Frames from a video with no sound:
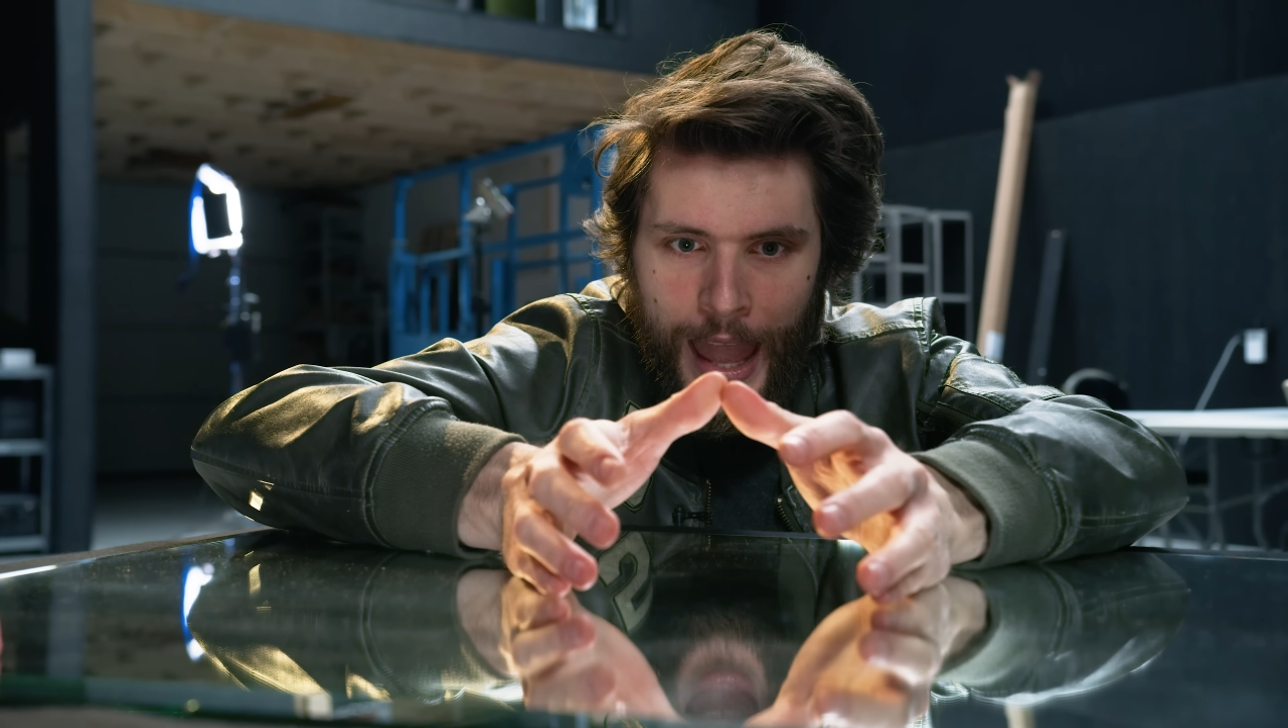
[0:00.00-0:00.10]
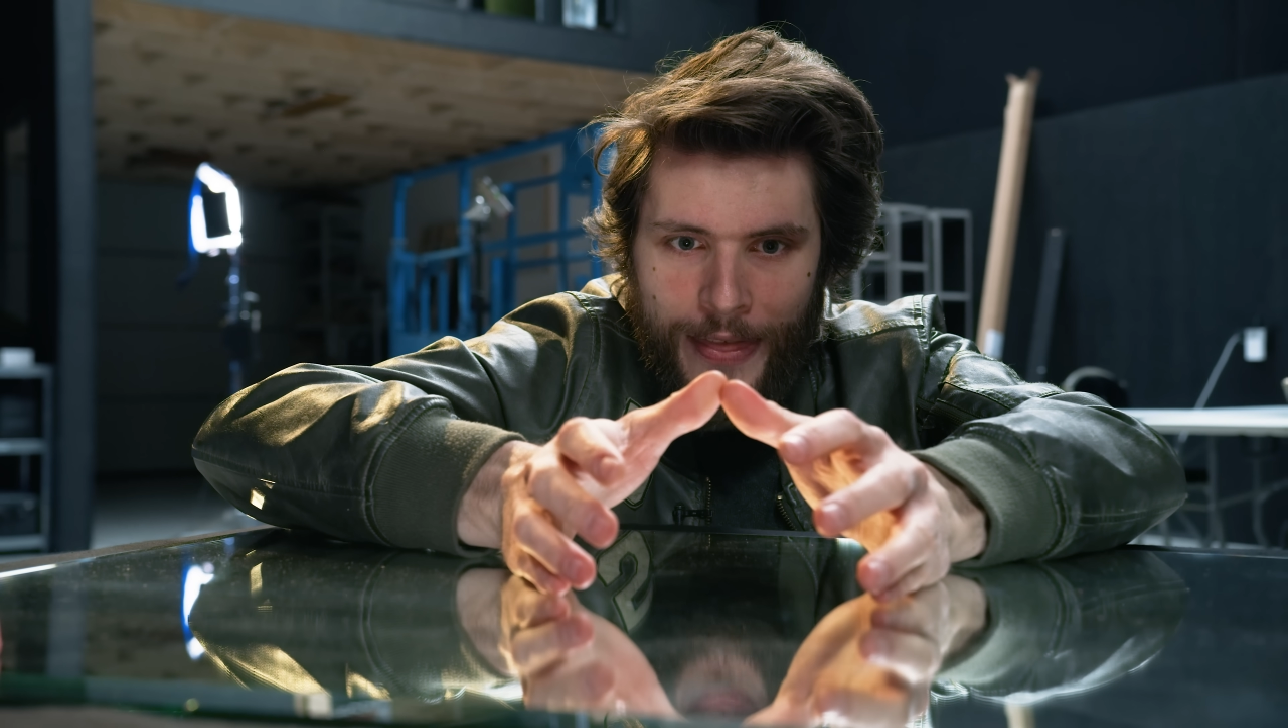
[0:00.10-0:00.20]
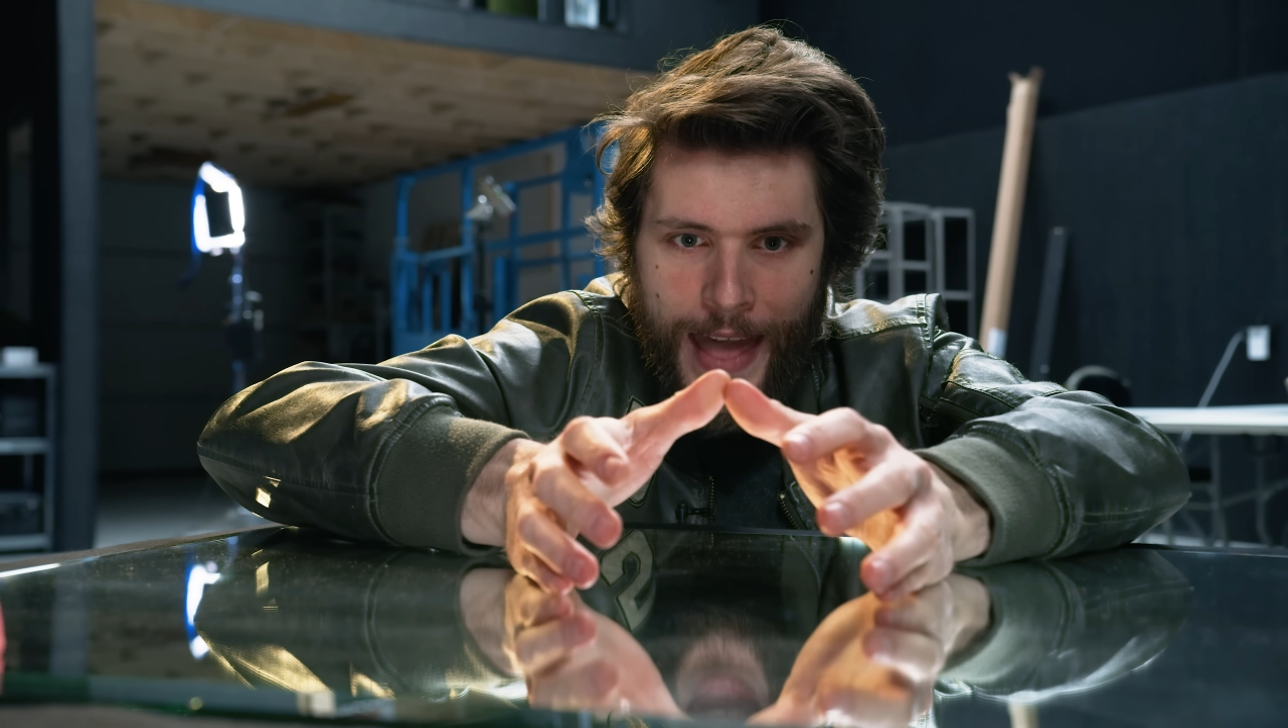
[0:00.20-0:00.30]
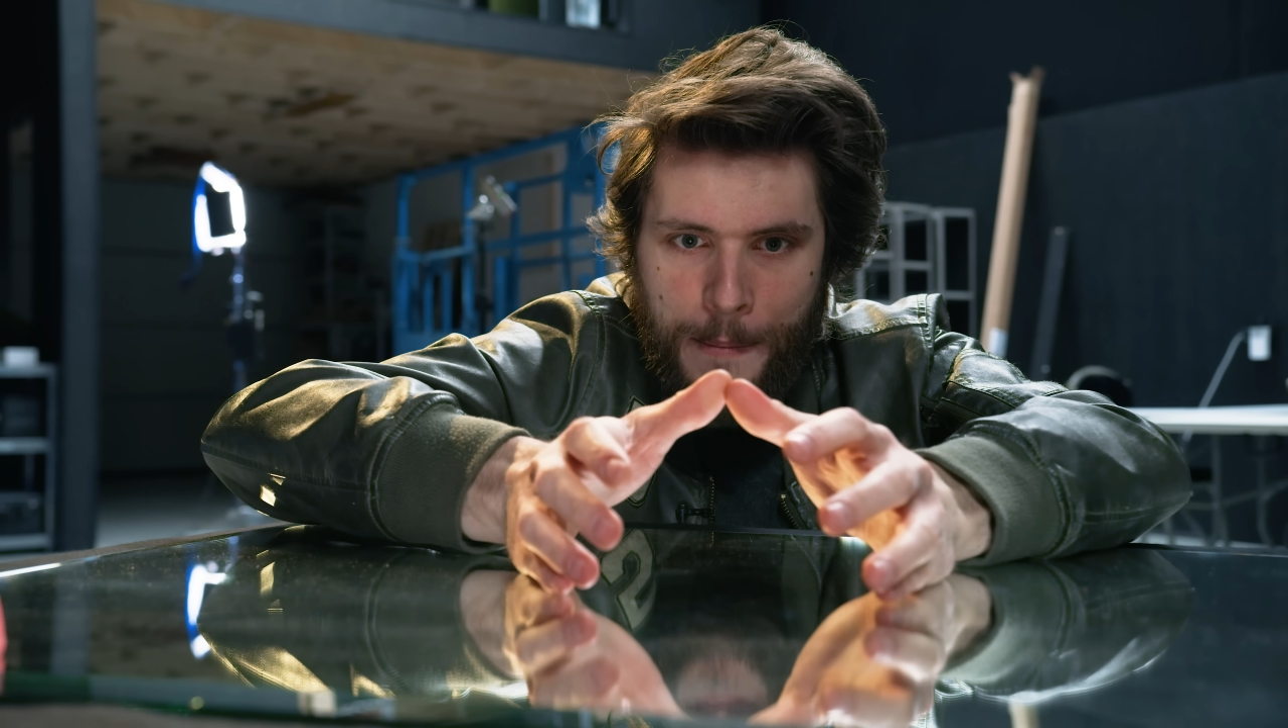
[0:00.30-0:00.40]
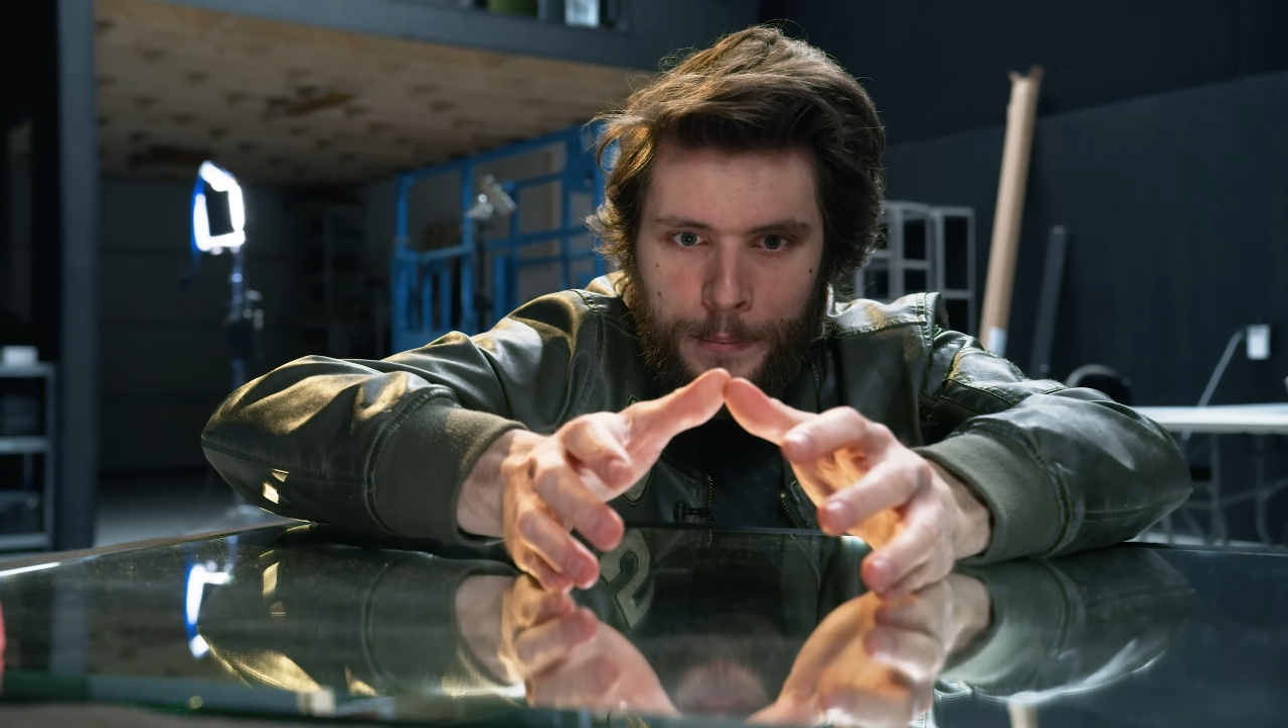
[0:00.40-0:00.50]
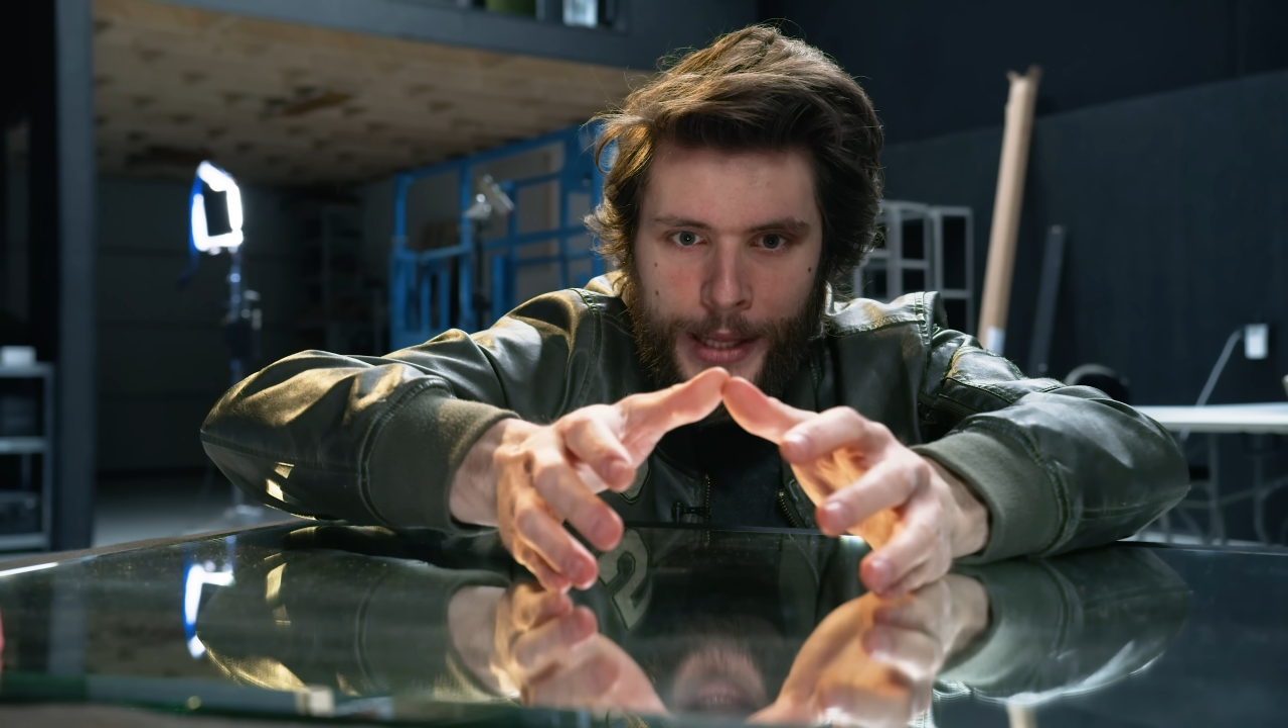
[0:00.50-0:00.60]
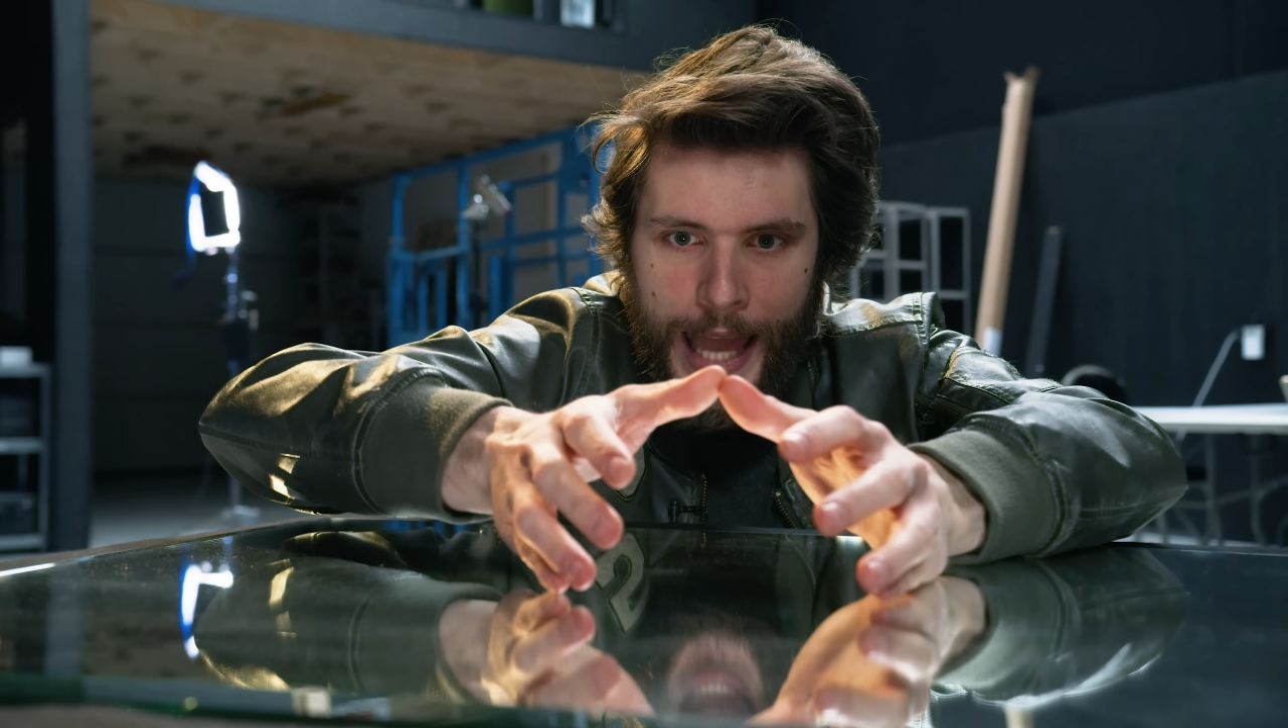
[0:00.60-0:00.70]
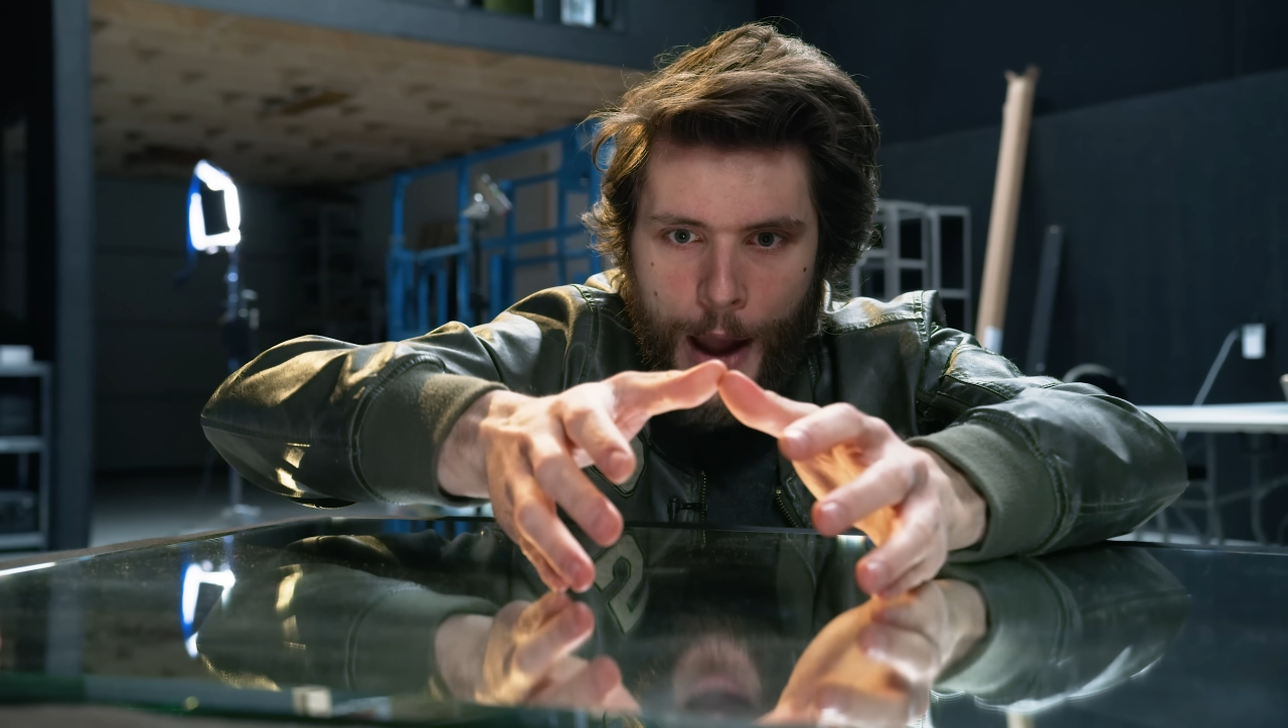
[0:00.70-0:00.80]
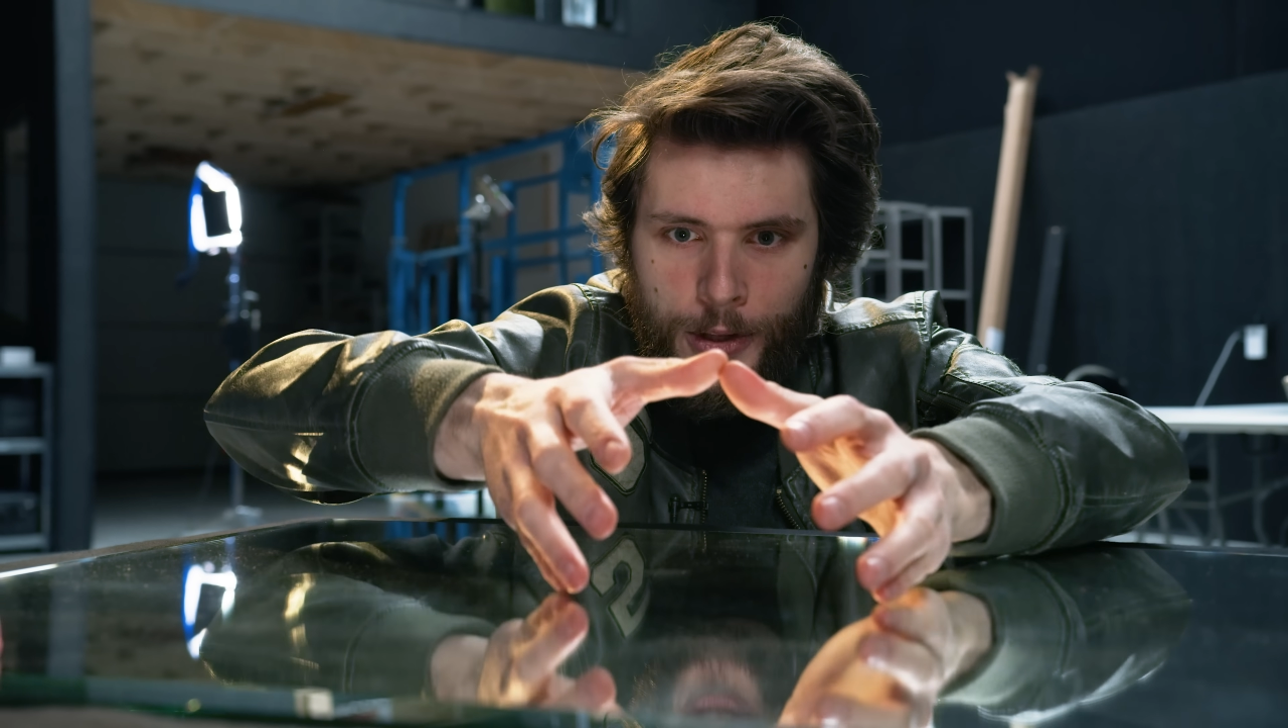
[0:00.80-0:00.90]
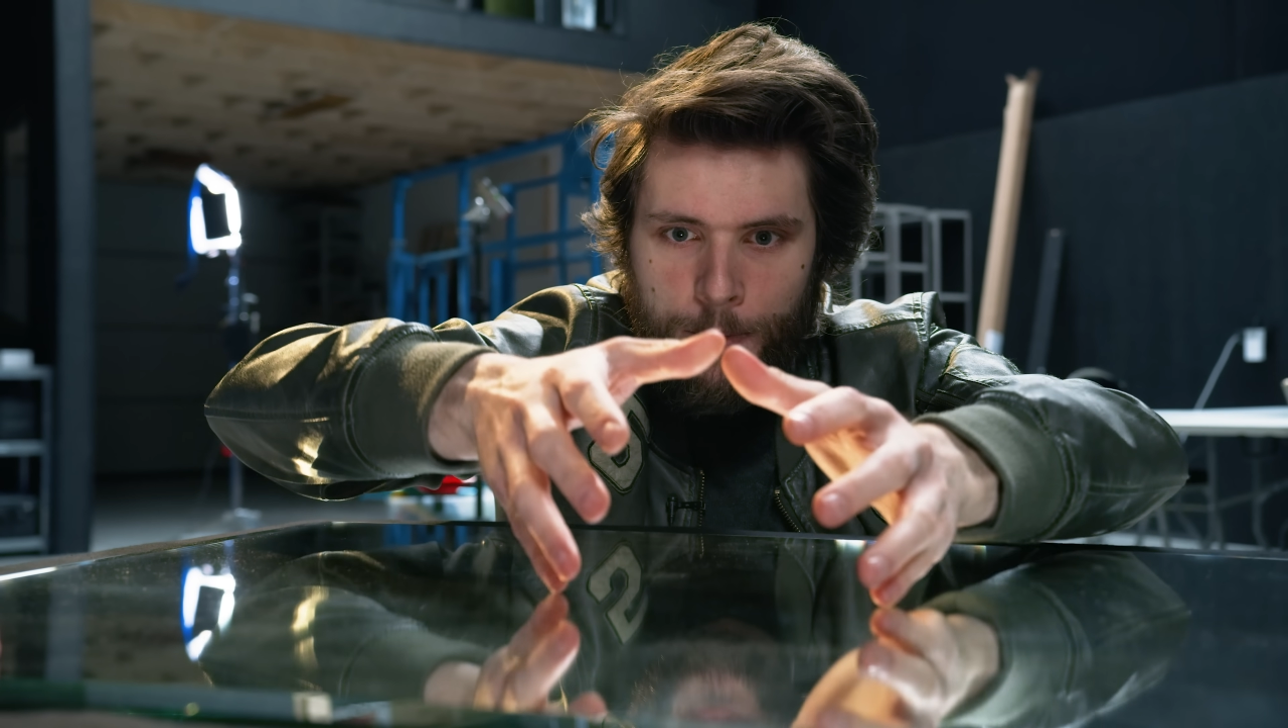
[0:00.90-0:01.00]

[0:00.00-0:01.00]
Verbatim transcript: and then play out